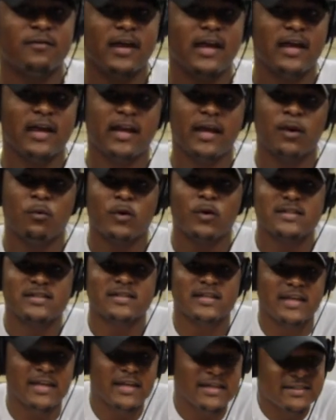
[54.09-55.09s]
And it
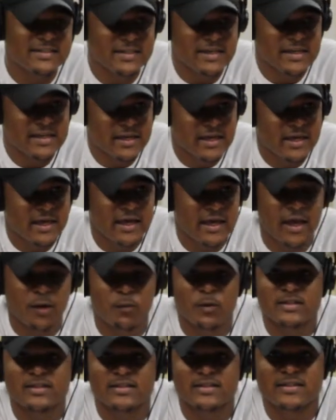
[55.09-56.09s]
wasn't easy, it
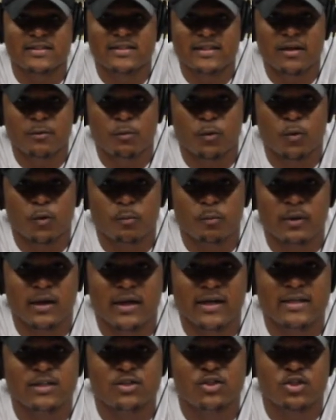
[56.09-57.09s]
wasn't simple, but
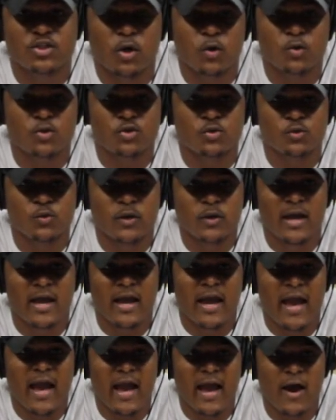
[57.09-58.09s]
he showed you
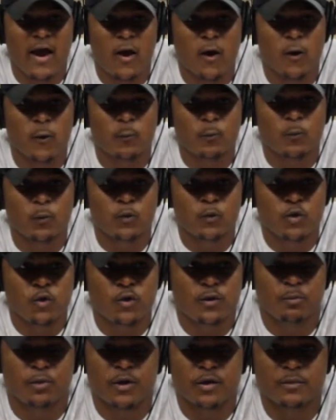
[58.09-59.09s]
how you
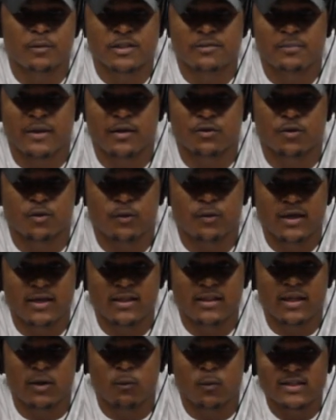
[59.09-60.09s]
can pretty much make it through
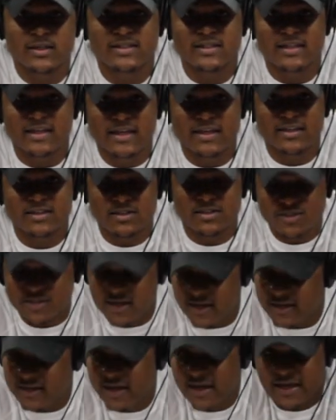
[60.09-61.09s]
anything. Once again, it's just
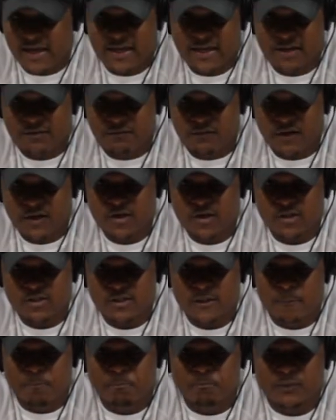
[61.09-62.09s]
like Hidden
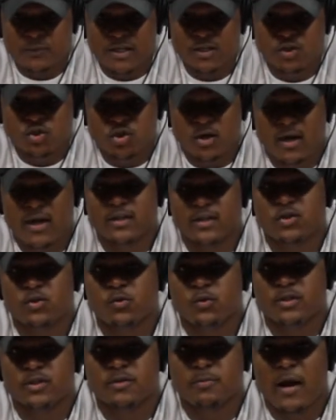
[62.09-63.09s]
Figures, he's trying to
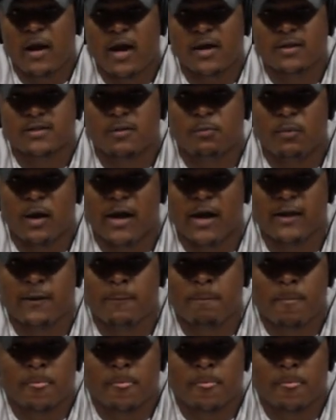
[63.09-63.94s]
inspire somebody.